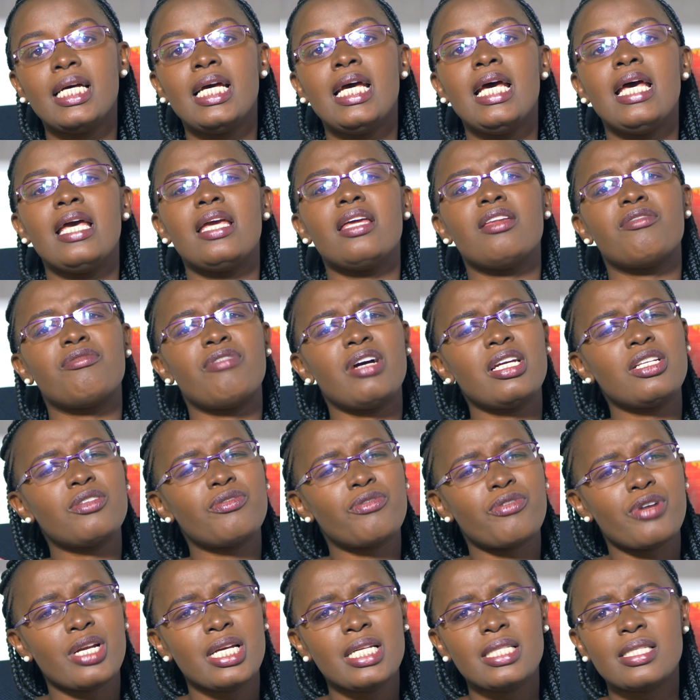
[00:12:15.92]
Invite
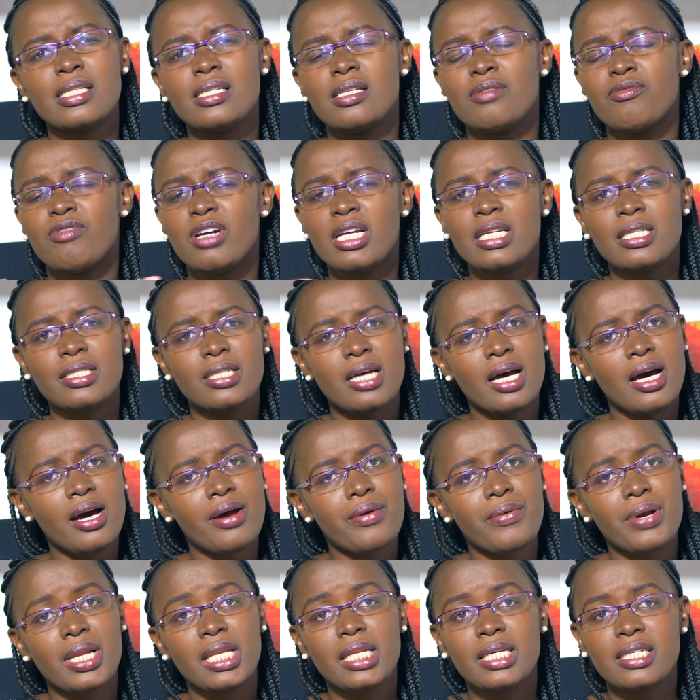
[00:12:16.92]
friends, invite our
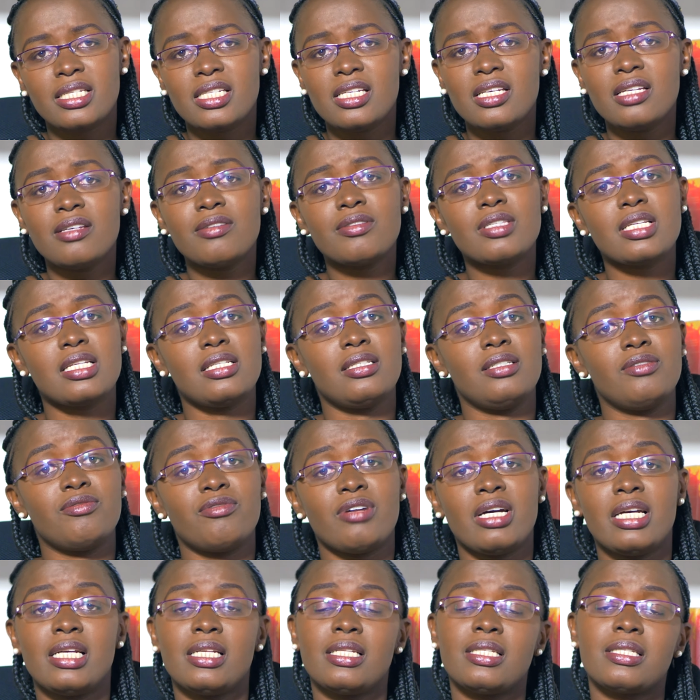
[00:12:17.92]
relatives, and
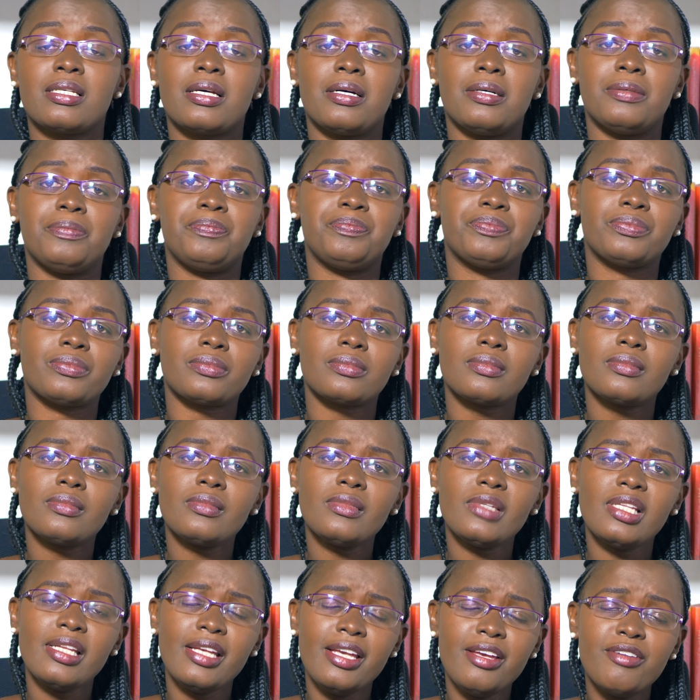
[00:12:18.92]
invite
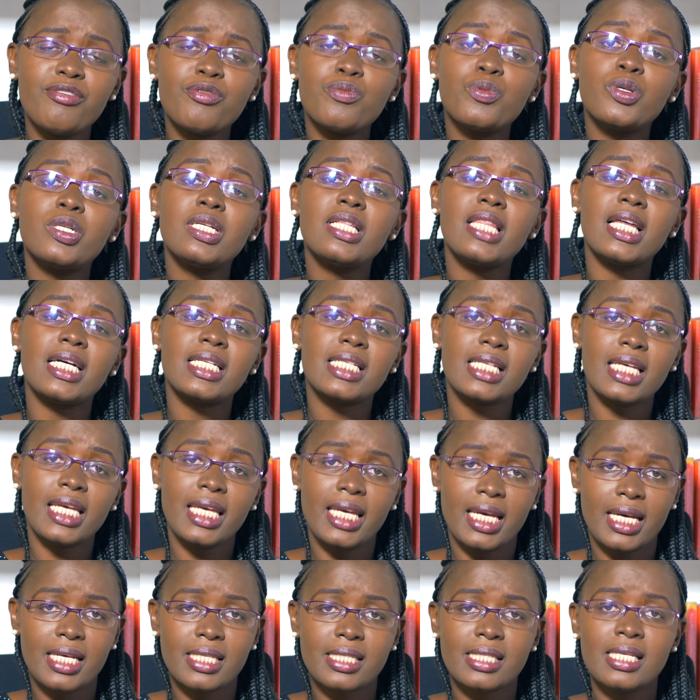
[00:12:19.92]
everybody that
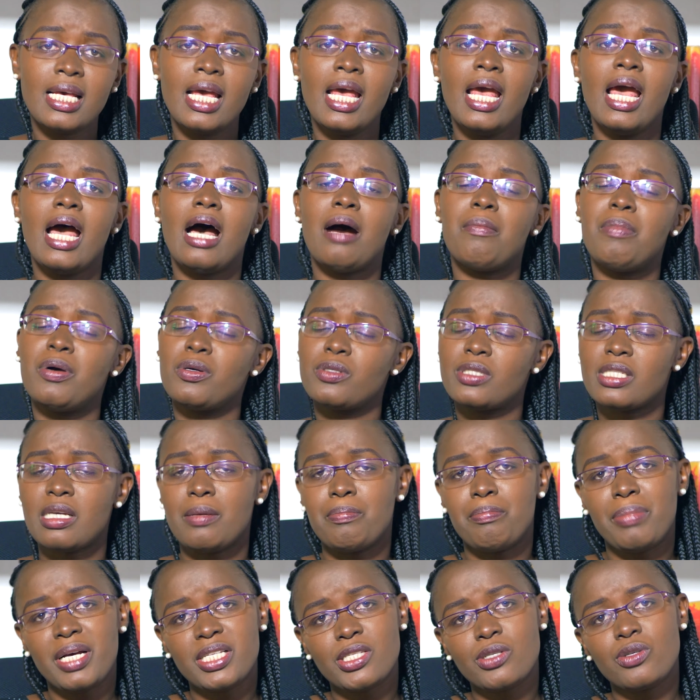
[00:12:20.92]
cares about some
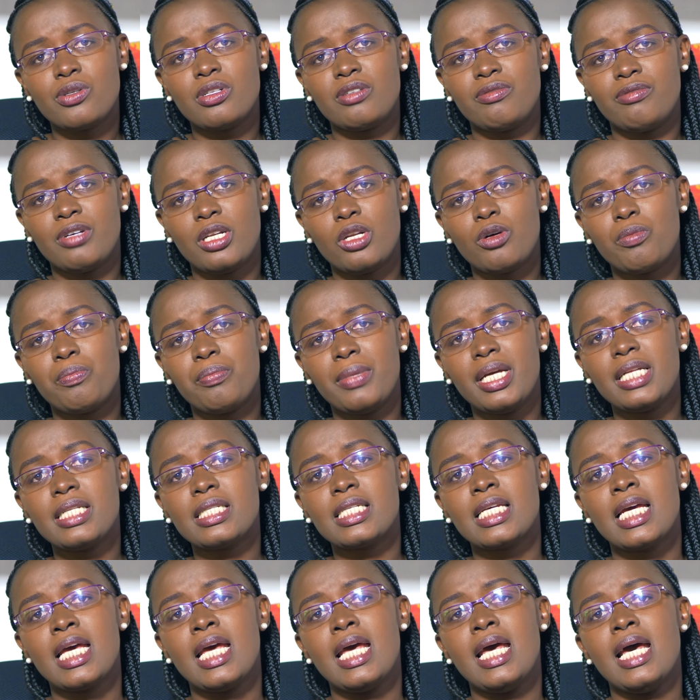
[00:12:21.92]
personal development,
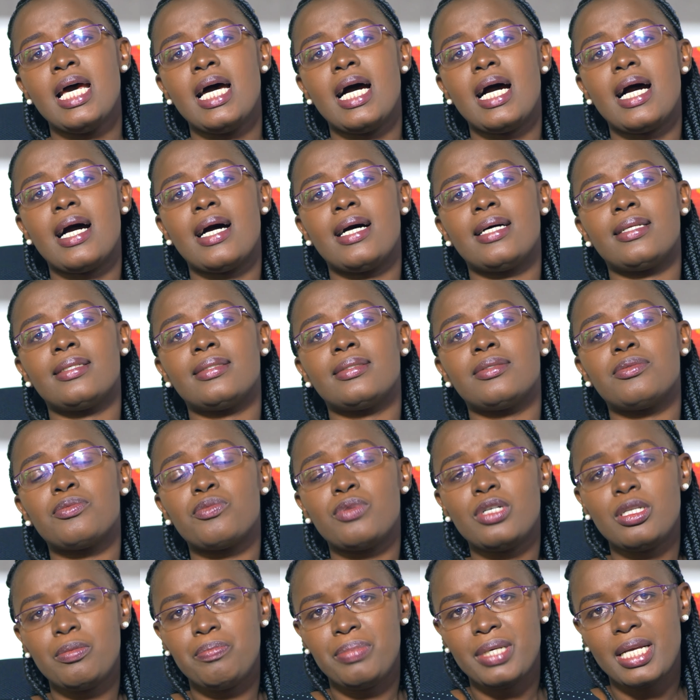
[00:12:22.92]
and
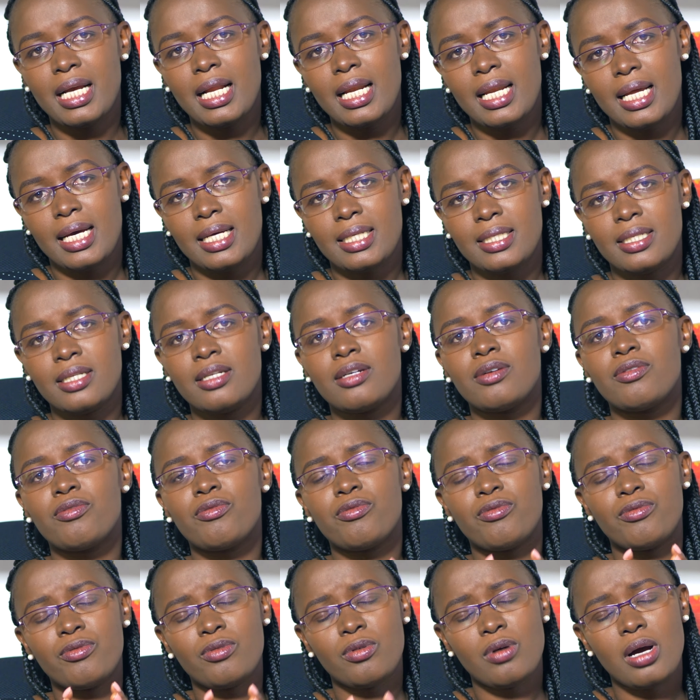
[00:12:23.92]
we'll be glad
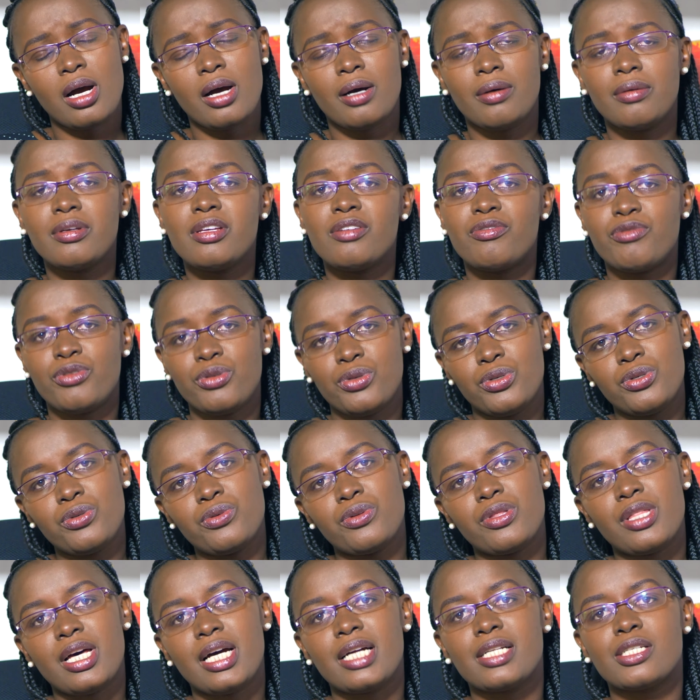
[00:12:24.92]
if you do
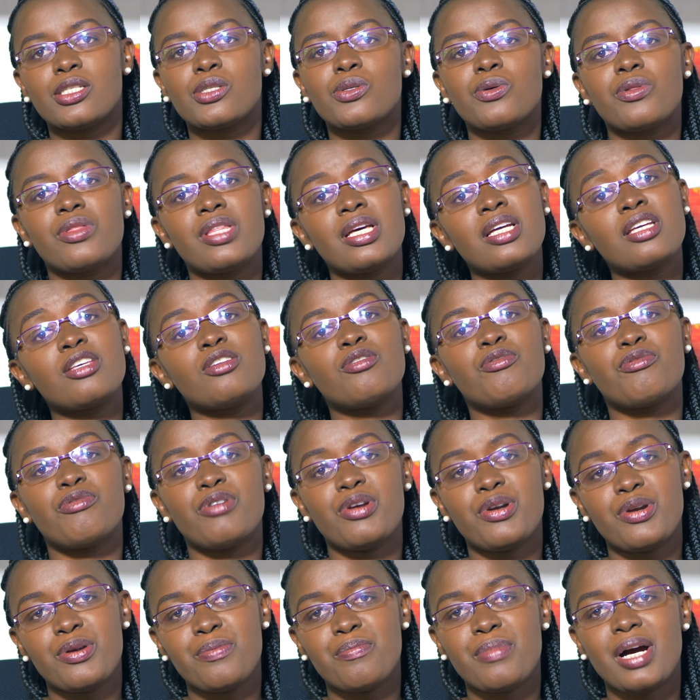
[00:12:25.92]
that. So thank you
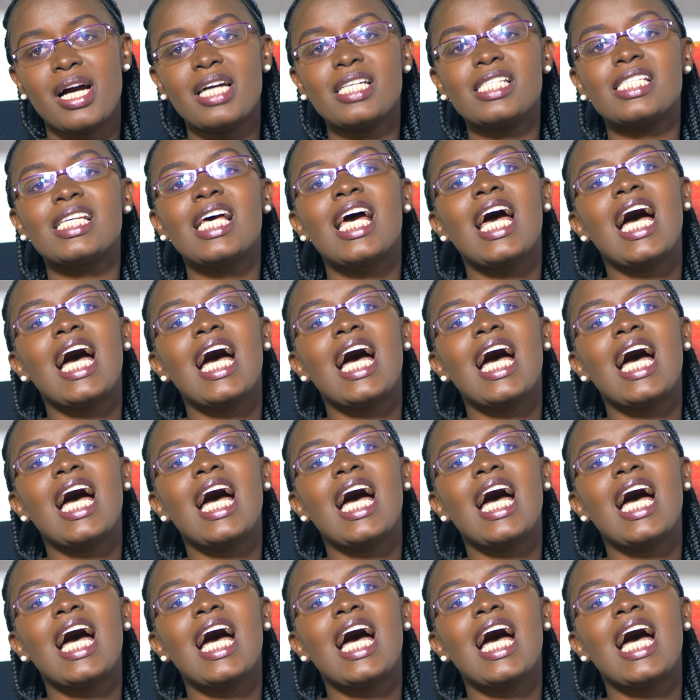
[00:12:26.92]
very much.